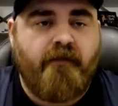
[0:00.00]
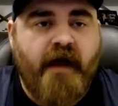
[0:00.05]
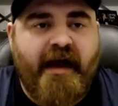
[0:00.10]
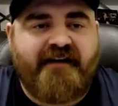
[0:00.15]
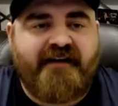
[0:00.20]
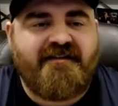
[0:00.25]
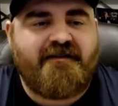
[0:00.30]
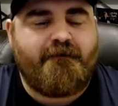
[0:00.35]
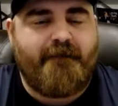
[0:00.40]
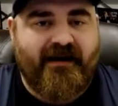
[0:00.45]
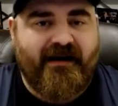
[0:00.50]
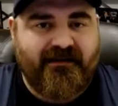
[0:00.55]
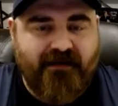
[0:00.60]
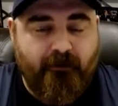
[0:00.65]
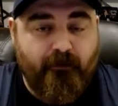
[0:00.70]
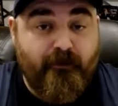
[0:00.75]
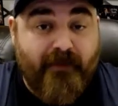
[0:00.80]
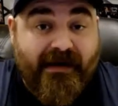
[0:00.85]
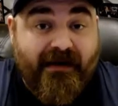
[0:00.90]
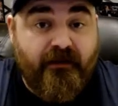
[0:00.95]

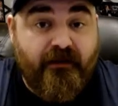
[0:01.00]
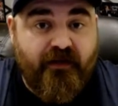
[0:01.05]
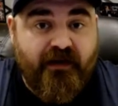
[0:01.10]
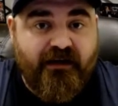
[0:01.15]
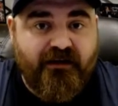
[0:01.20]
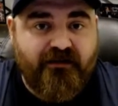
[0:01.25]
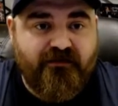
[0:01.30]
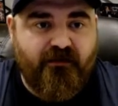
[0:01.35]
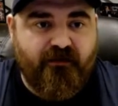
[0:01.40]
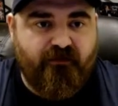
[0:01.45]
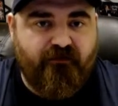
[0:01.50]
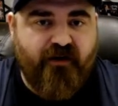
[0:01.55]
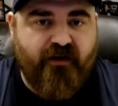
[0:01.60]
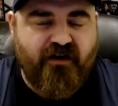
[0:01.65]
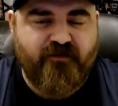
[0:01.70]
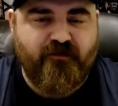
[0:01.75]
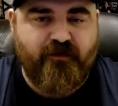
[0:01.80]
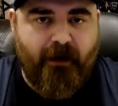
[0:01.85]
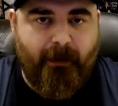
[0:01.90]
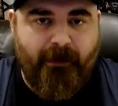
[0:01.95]
expecting big things from
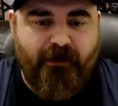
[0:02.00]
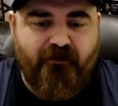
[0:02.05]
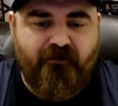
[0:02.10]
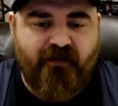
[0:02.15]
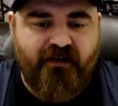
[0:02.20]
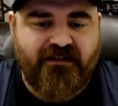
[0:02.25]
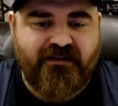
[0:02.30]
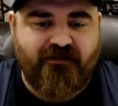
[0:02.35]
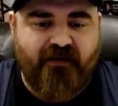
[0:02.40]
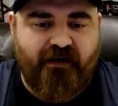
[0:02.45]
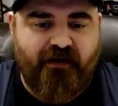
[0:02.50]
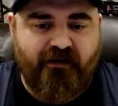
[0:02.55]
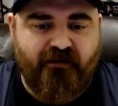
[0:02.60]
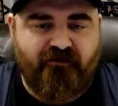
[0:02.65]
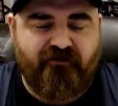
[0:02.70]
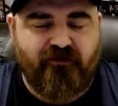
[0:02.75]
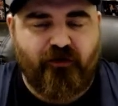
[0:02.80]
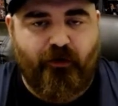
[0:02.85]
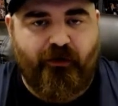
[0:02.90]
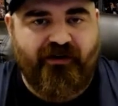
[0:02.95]
freshmen on the defensive end of the
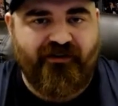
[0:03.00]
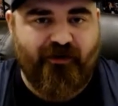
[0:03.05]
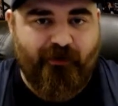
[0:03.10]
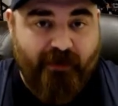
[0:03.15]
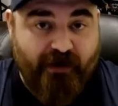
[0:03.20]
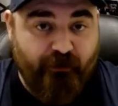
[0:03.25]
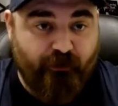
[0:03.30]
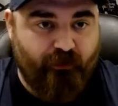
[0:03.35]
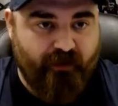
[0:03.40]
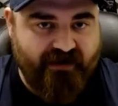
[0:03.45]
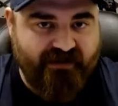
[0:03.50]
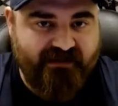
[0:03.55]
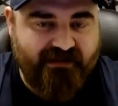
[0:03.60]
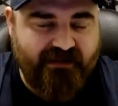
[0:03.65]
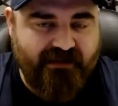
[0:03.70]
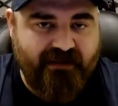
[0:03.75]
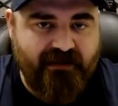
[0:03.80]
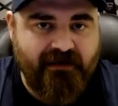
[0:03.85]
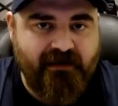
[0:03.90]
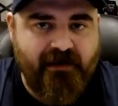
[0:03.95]
floor is a bit
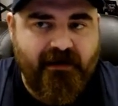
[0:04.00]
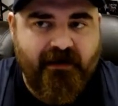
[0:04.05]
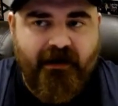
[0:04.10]
risky.